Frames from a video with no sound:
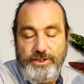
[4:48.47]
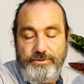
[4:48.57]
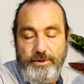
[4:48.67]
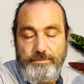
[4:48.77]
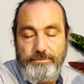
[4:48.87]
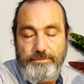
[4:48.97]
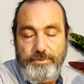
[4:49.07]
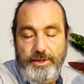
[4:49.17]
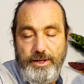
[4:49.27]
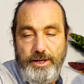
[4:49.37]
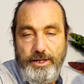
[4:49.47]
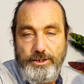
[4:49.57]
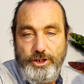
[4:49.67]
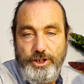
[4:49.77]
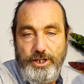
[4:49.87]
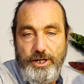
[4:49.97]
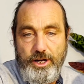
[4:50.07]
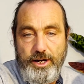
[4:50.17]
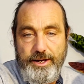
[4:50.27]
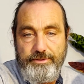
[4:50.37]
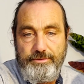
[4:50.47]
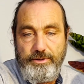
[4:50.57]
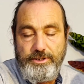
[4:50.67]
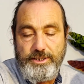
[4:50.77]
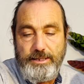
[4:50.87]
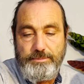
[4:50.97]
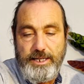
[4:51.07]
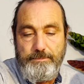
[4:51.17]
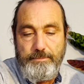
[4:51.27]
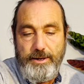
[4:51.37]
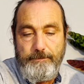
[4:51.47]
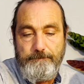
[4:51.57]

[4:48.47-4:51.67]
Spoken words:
from July through to September.